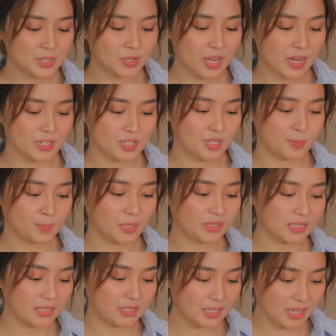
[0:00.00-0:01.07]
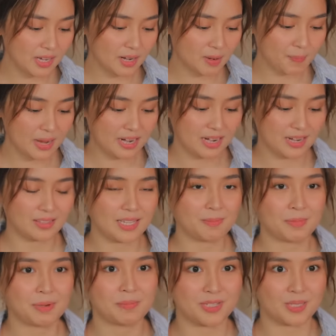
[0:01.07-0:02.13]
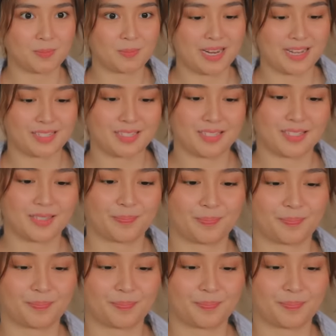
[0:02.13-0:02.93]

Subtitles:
So I just put it here para hindi ma misplace.